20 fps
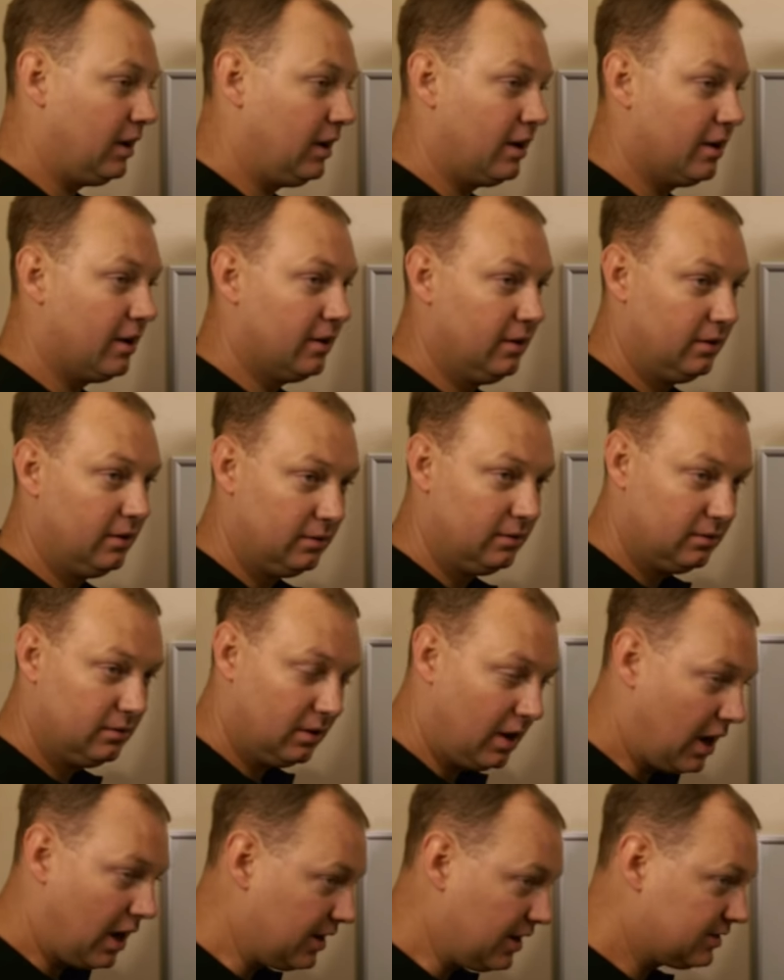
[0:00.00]
our
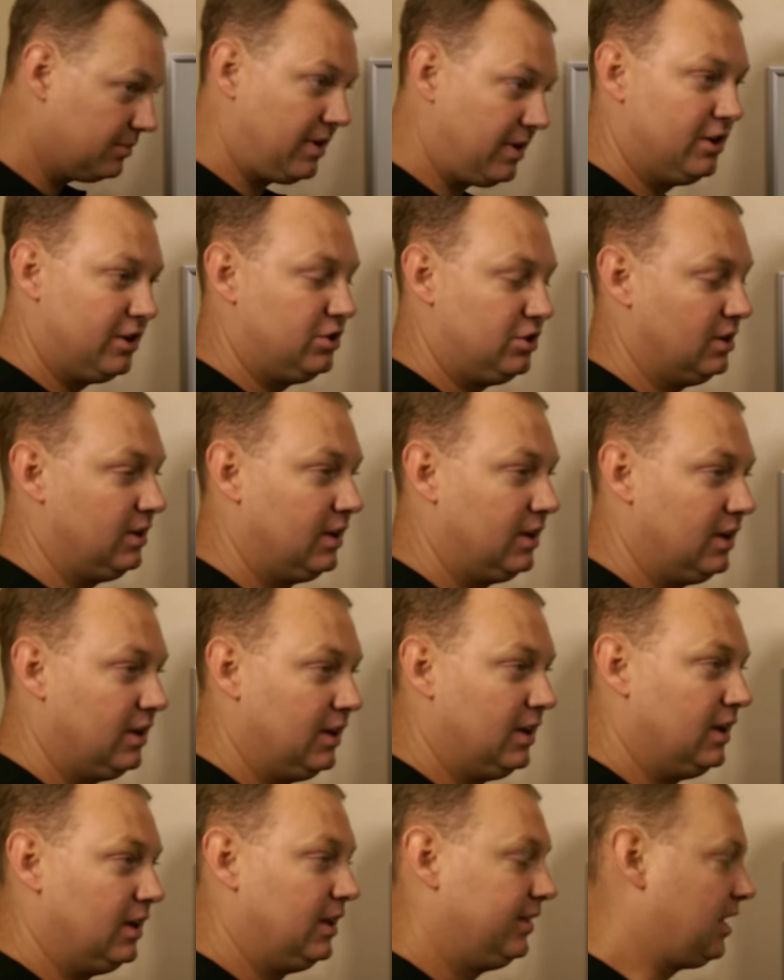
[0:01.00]
awesome engine
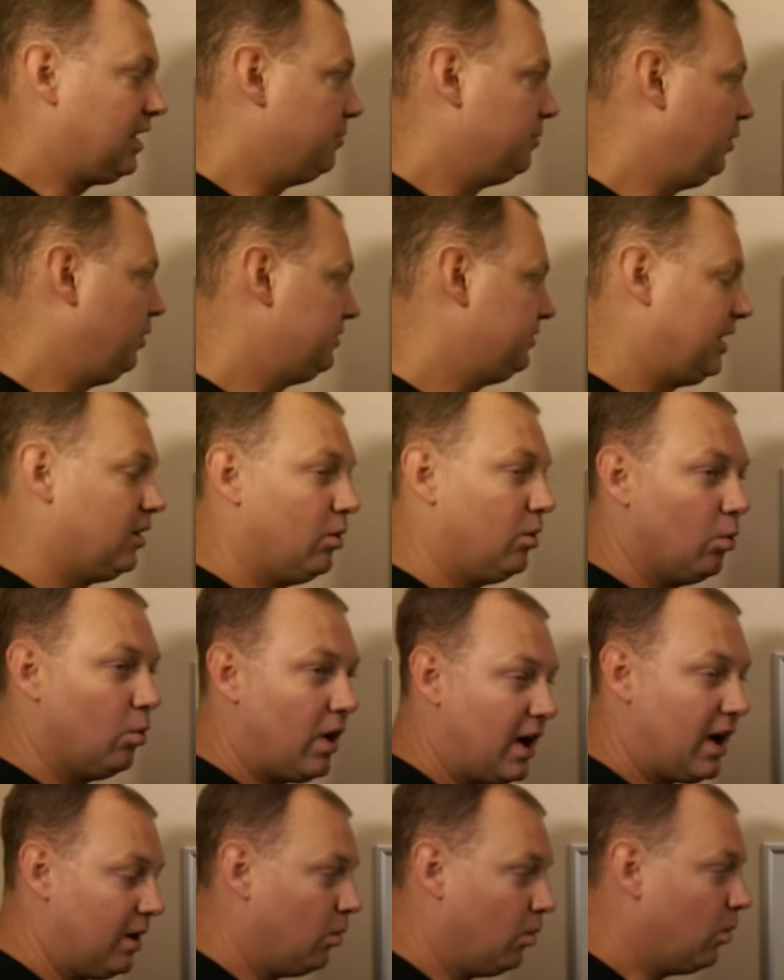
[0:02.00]
that moves a,
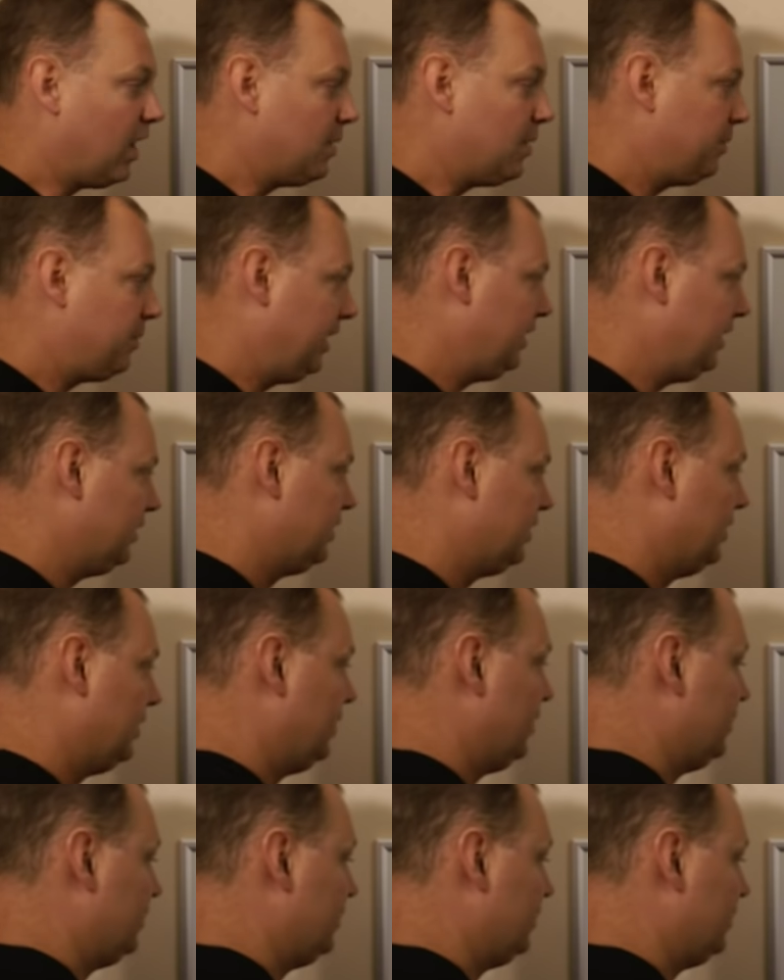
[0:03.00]
whole, a whopping